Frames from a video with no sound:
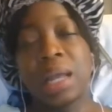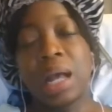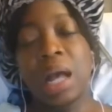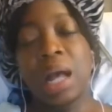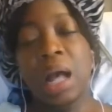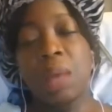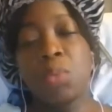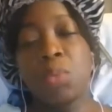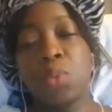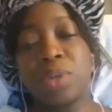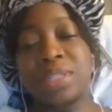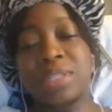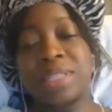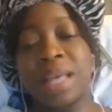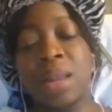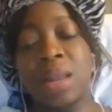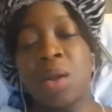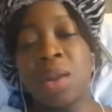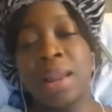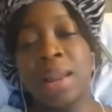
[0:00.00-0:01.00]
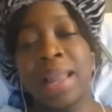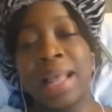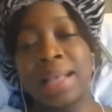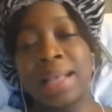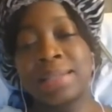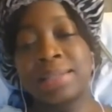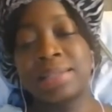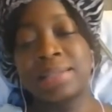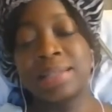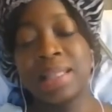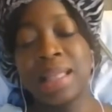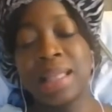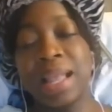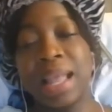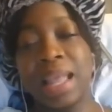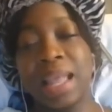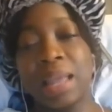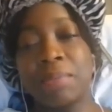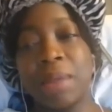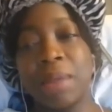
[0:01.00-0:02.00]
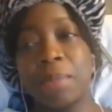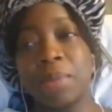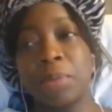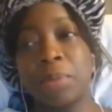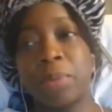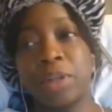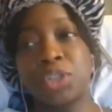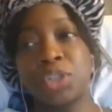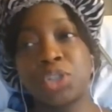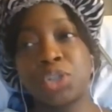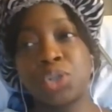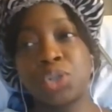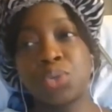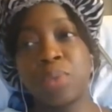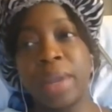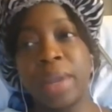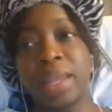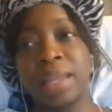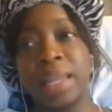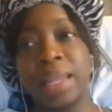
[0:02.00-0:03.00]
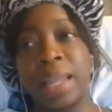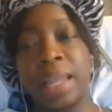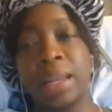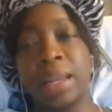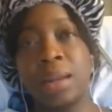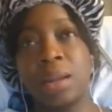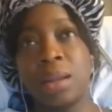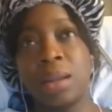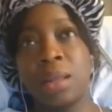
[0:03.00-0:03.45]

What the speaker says: was that unless they can get my blood pressure to regulate